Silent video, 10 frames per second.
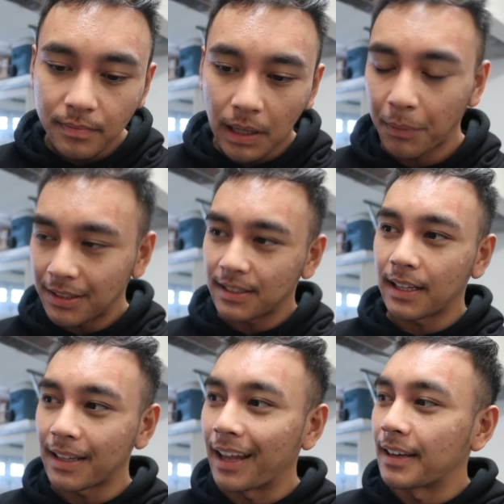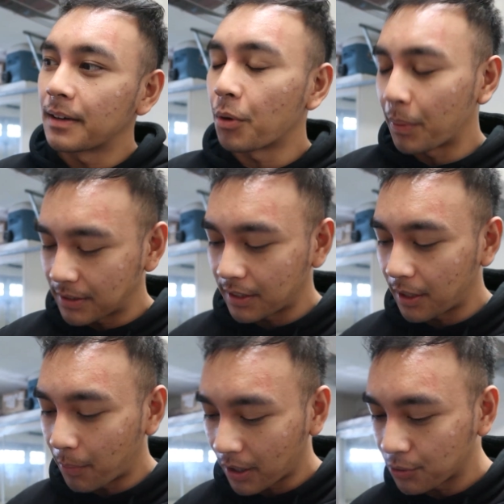I'm not saying that replacing
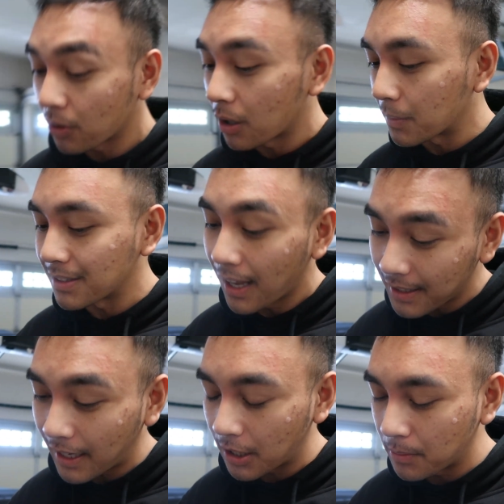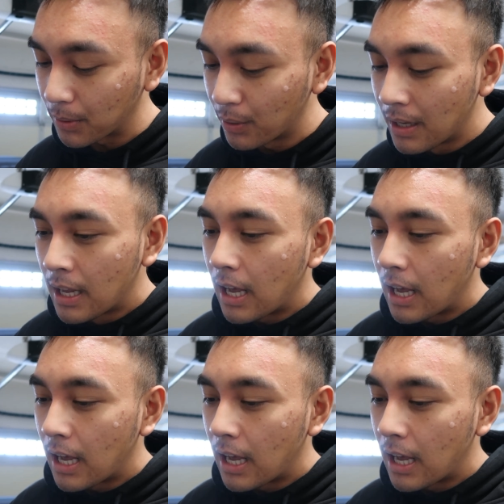the upper control arm is not dailyable,